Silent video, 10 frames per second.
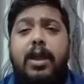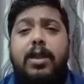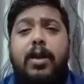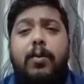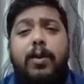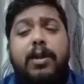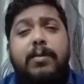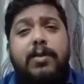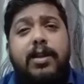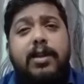Now, what
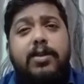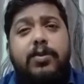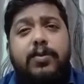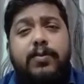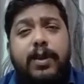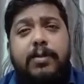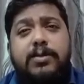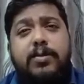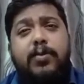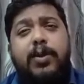I'm trying to do when I'm
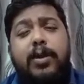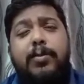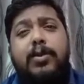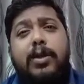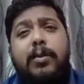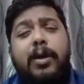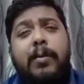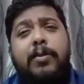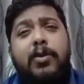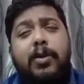
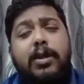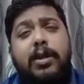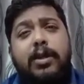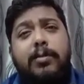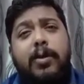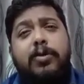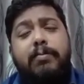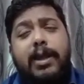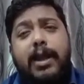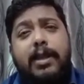talking
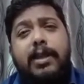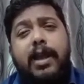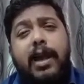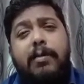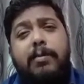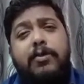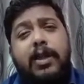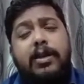about planning, I'm trying